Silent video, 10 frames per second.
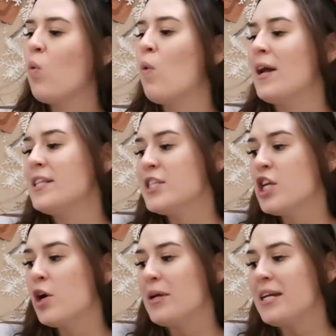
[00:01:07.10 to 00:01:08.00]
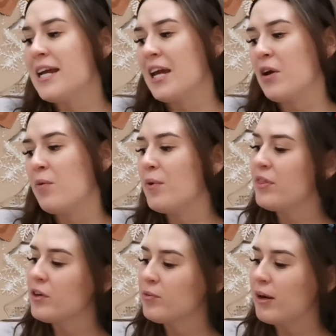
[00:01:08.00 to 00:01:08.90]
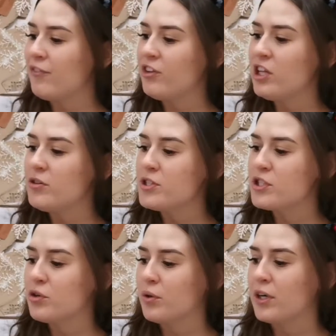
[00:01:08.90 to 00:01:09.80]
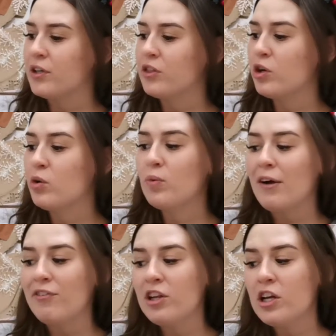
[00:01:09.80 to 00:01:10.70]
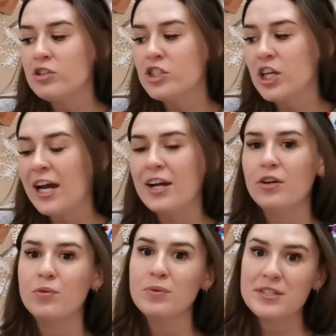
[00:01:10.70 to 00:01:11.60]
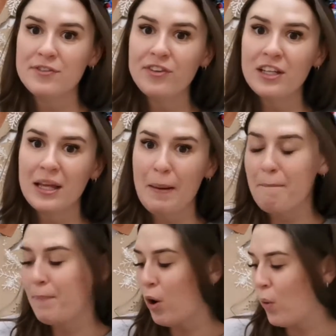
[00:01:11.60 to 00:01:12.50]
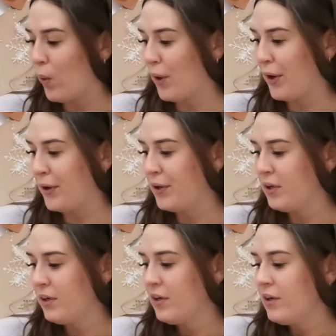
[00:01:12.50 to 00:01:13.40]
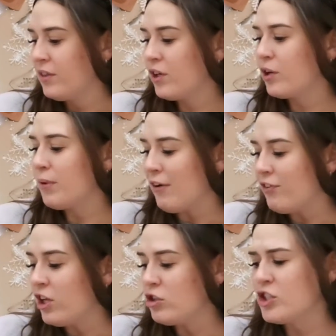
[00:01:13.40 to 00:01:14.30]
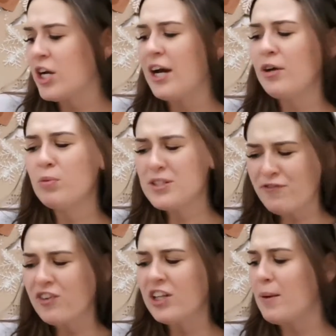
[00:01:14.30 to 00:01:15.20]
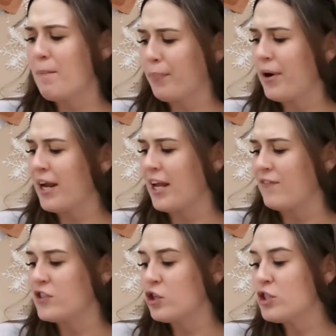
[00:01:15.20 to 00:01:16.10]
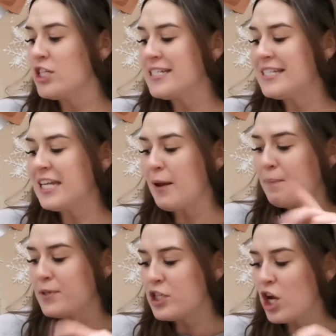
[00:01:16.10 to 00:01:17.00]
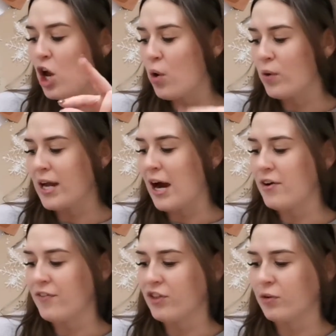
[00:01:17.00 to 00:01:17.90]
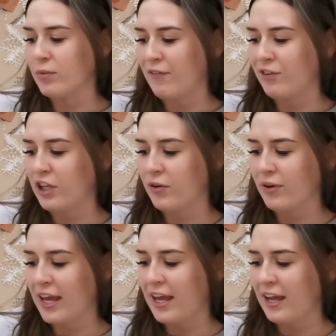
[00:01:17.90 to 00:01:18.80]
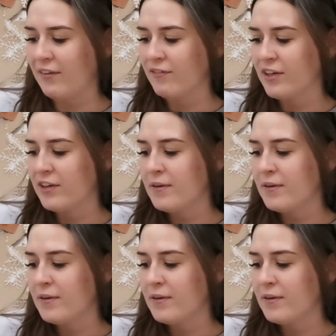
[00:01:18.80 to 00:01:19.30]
One snowy night, when the Gruffalo snored, the Gruffalo's child was feeling bored. The Gruffalo's child was feeling brave, so she tiptoed out of the Gruffalo cave.